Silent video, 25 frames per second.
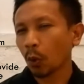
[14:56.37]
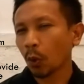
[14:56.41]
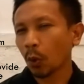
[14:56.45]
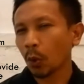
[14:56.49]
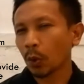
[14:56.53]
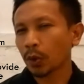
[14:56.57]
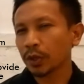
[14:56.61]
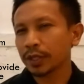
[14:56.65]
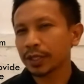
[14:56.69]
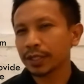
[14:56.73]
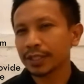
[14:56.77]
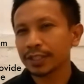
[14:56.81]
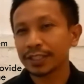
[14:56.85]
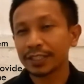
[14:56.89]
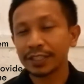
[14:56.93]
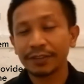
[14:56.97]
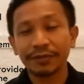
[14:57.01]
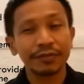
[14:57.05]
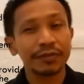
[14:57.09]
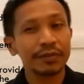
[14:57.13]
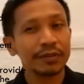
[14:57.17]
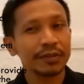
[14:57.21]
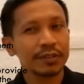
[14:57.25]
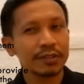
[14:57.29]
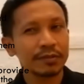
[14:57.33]
or the
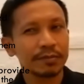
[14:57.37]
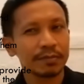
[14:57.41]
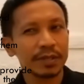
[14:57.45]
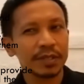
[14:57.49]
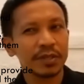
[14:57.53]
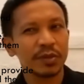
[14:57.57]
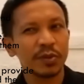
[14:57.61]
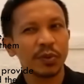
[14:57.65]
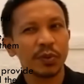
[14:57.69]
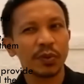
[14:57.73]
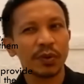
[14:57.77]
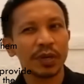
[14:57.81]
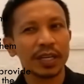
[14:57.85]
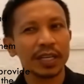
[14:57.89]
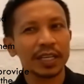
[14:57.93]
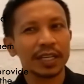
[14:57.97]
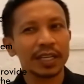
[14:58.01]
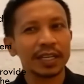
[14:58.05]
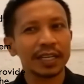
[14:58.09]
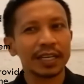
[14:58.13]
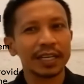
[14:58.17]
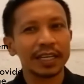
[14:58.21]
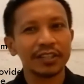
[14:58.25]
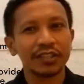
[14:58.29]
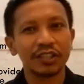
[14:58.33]
difference
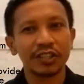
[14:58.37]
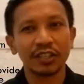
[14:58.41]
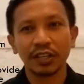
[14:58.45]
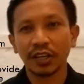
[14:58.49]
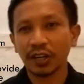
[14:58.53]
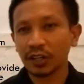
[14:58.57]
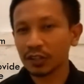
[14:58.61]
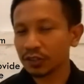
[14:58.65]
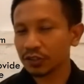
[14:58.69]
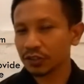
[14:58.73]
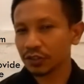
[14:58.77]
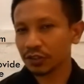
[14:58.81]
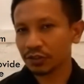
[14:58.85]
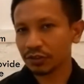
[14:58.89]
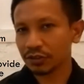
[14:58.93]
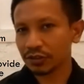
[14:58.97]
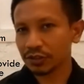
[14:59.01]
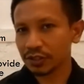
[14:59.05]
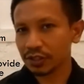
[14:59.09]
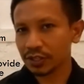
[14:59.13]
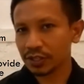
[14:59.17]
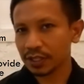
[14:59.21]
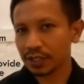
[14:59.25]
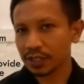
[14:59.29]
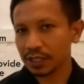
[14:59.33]
between Asian
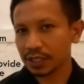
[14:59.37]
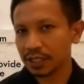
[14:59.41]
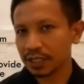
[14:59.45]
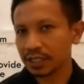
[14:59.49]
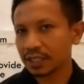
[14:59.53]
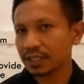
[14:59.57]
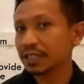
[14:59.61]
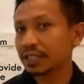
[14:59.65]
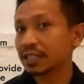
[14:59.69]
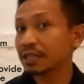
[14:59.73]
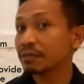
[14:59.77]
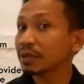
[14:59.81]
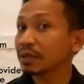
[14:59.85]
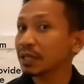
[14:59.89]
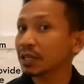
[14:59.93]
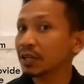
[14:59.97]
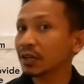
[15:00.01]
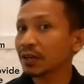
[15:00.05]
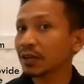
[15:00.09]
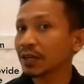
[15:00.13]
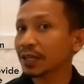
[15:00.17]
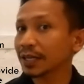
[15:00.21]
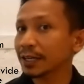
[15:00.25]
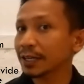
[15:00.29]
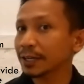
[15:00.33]
cultures.
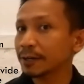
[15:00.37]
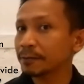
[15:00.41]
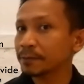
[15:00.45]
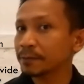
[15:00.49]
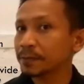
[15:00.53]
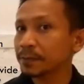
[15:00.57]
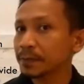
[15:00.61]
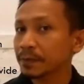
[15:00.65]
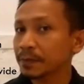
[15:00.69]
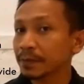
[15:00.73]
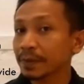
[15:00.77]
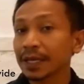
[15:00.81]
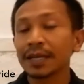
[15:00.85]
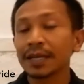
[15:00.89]
Similarly,